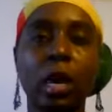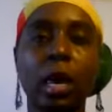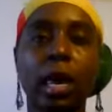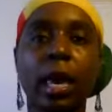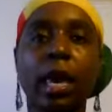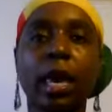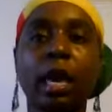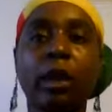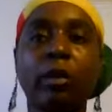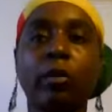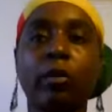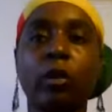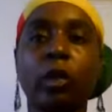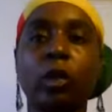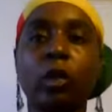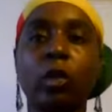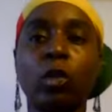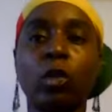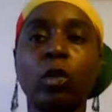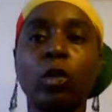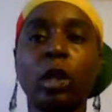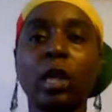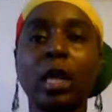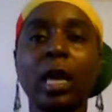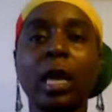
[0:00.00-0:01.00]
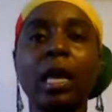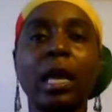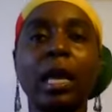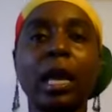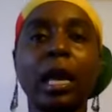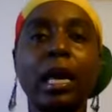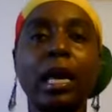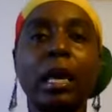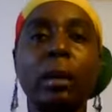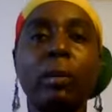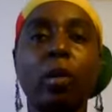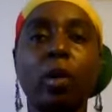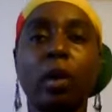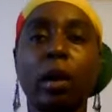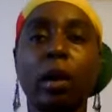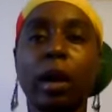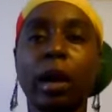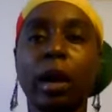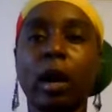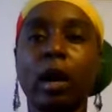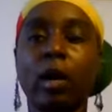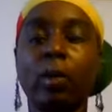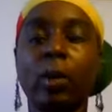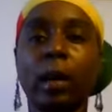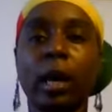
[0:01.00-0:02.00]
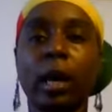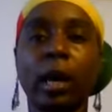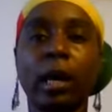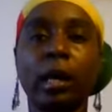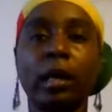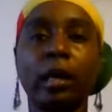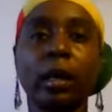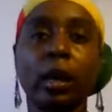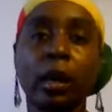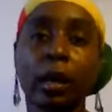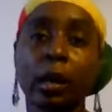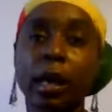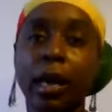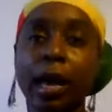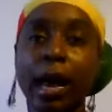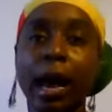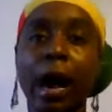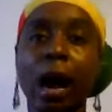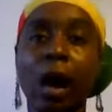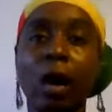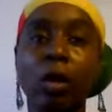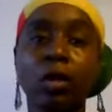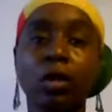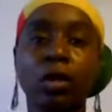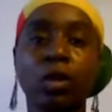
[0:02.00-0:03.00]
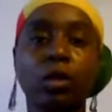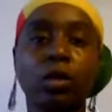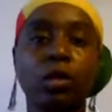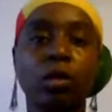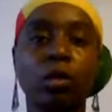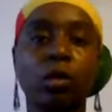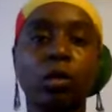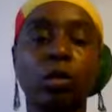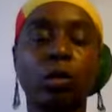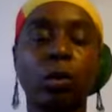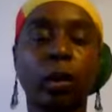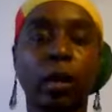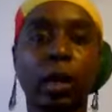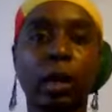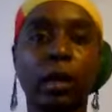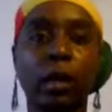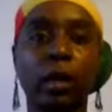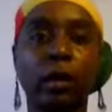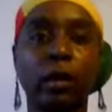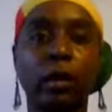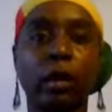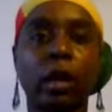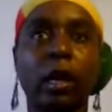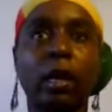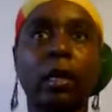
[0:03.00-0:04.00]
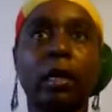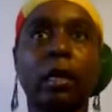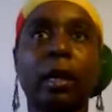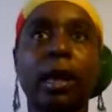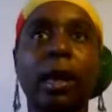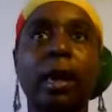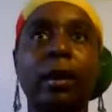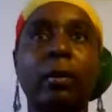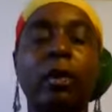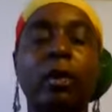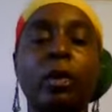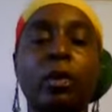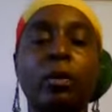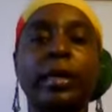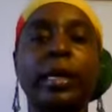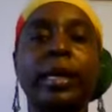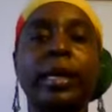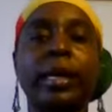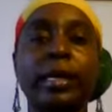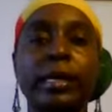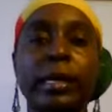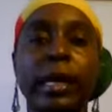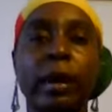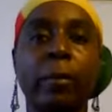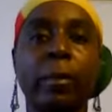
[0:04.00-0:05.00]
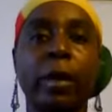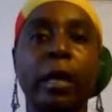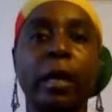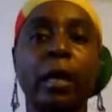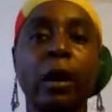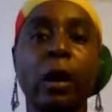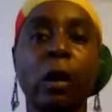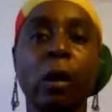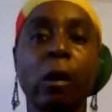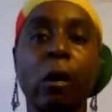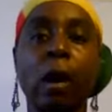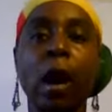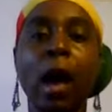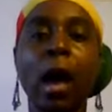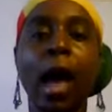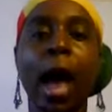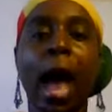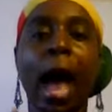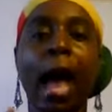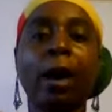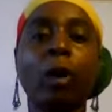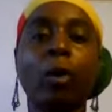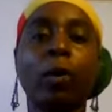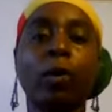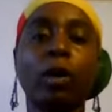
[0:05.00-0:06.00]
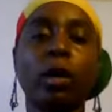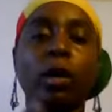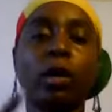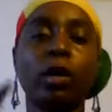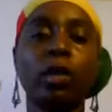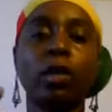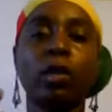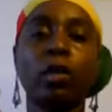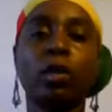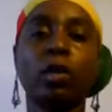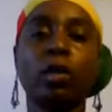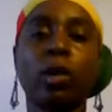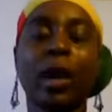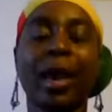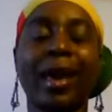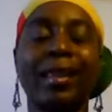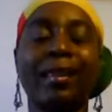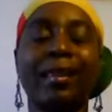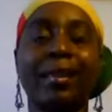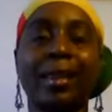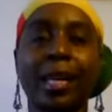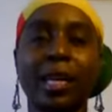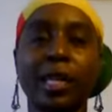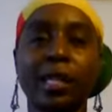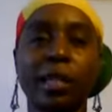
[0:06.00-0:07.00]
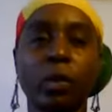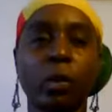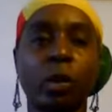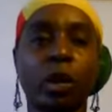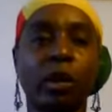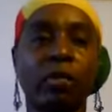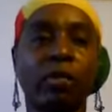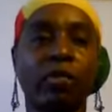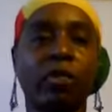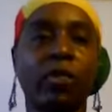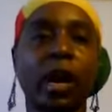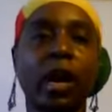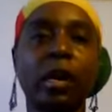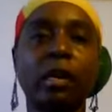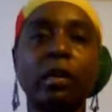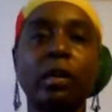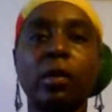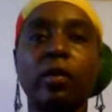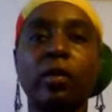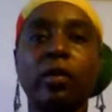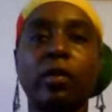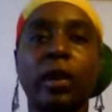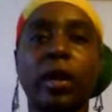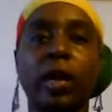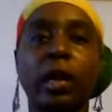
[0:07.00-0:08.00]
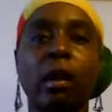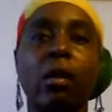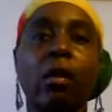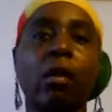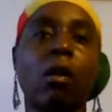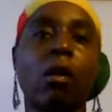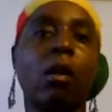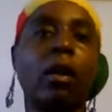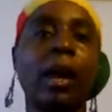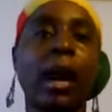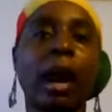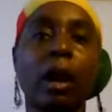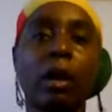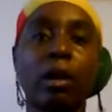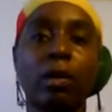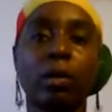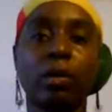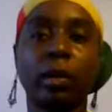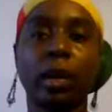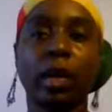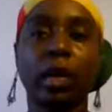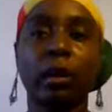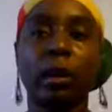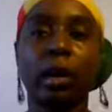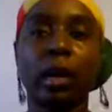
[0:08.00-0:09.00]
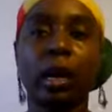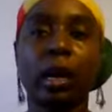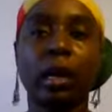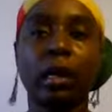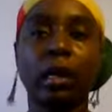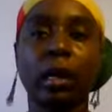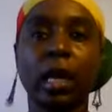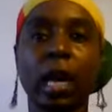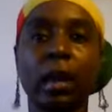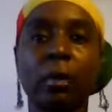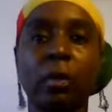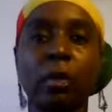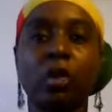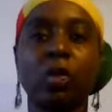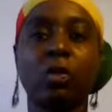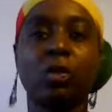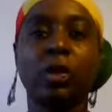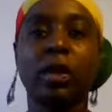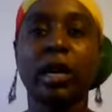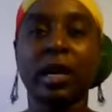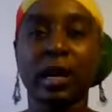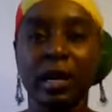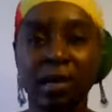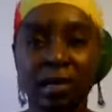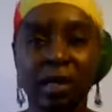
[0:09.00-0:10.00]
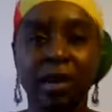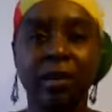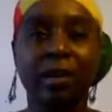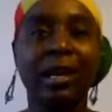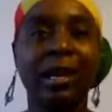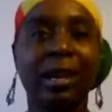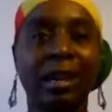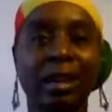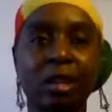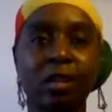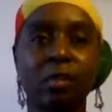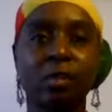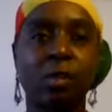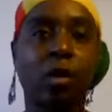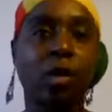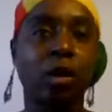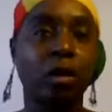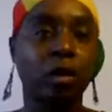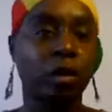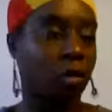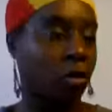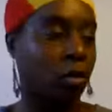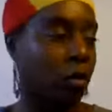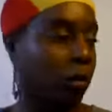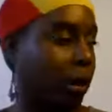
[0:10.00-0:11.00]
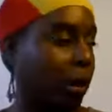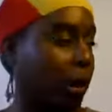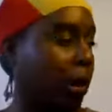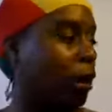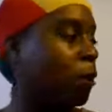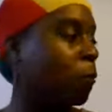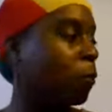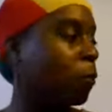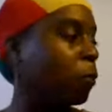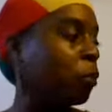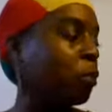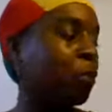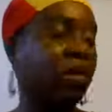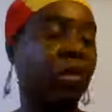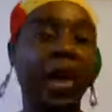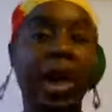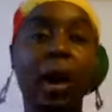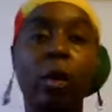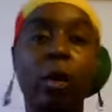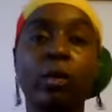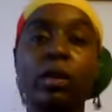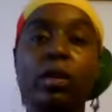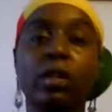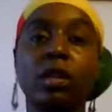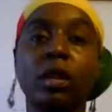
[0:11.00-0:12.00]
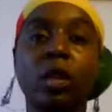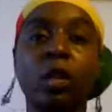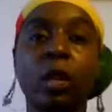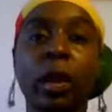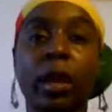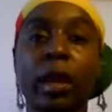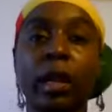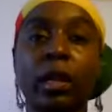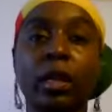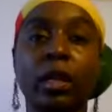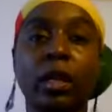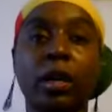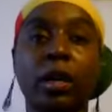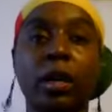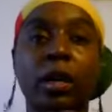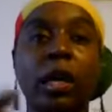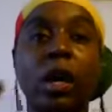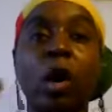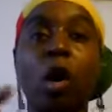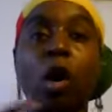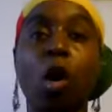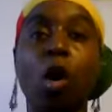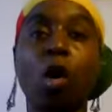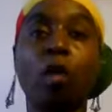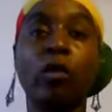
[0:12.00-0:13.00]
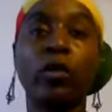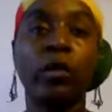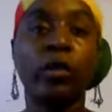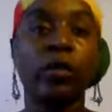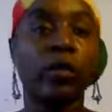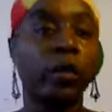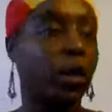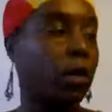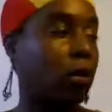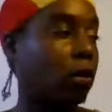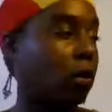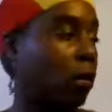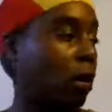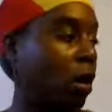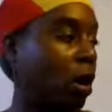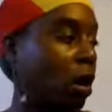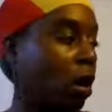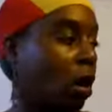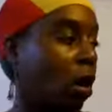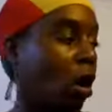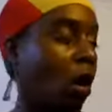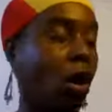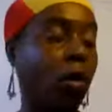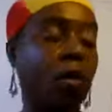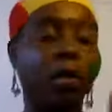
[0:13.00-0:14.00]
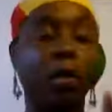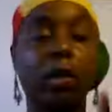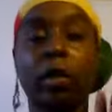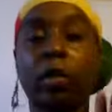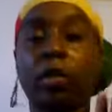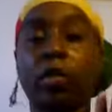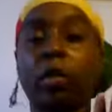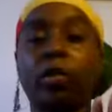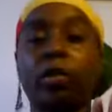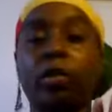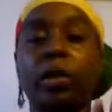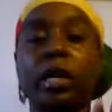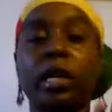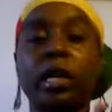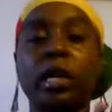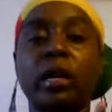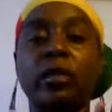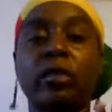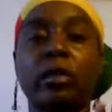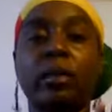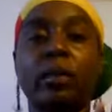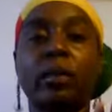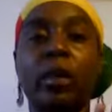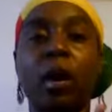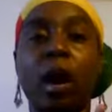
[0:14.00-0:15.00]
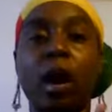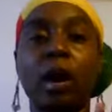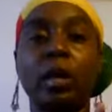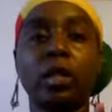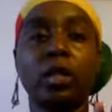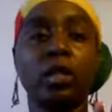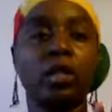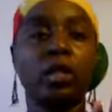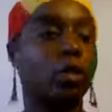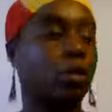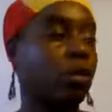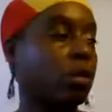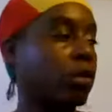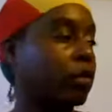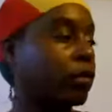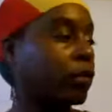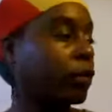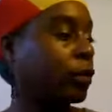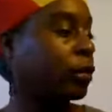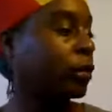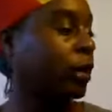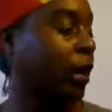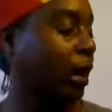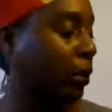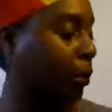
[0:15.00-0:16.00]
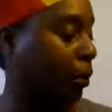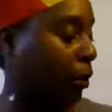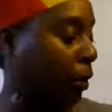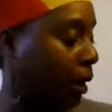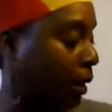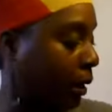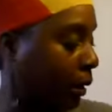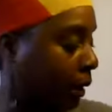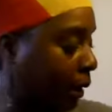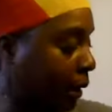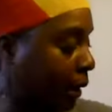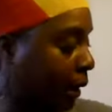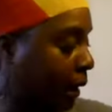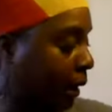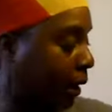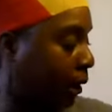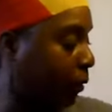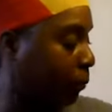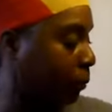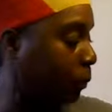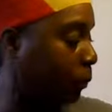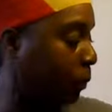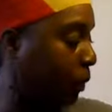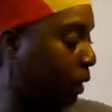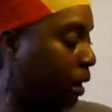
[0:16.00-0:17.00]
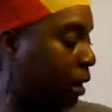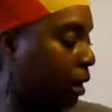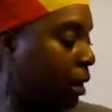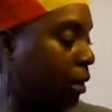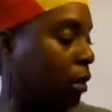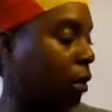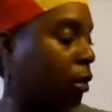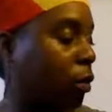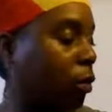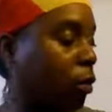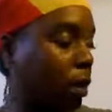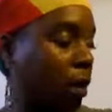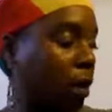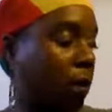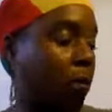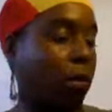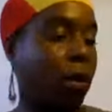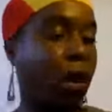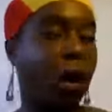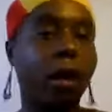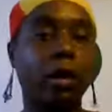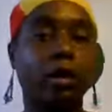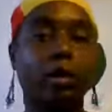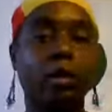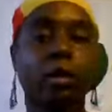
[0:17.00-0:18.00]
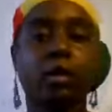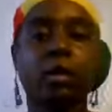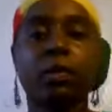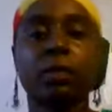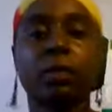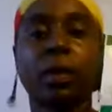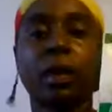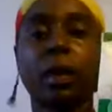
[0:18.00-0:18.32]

If you need any more help in learning how to read a label, please let me know. I will do at least one follow-up video on how to read labels because there is more to it. But that was a quick and dirty overview on the 3 different parts to the food label. Again, the 3 parts.